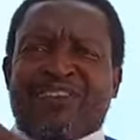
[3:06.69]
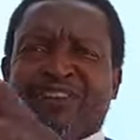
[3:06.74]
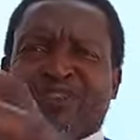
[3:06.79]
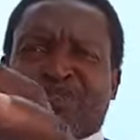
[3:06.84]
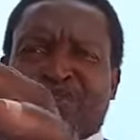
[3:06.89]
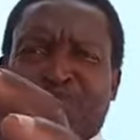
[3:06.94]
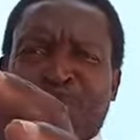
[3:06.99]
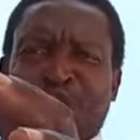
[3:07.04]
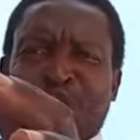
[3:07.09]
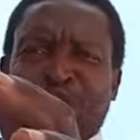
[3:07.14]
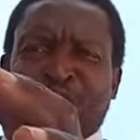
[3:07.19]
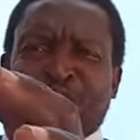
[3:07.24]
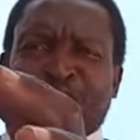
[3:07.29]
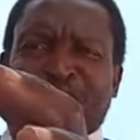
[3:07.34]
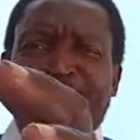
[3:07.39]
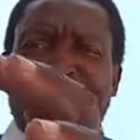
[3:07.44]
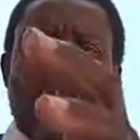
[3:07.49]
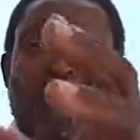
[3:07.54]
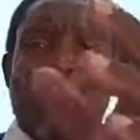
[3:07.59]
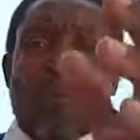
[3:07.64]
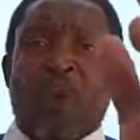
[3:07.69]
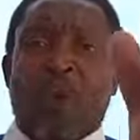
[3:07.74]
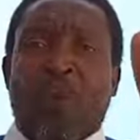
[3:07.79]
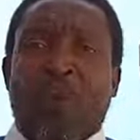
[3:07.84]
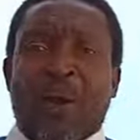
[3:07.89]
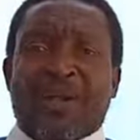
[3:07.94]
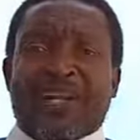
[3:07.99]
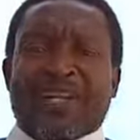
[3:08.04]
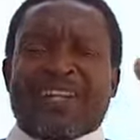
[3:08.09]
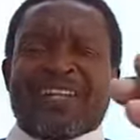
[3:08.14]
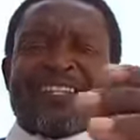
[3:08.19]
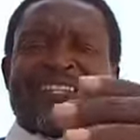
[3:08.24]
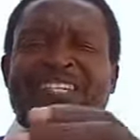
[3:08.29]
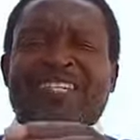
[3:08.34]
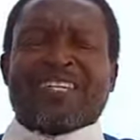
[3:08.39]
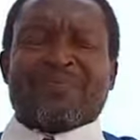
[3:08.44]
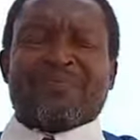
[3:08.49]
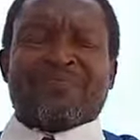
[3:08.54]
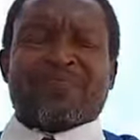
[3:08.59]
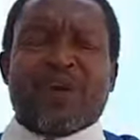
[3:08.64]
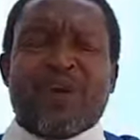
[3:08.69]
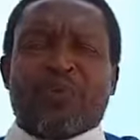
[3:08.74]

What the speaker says: the Jews were one and the same.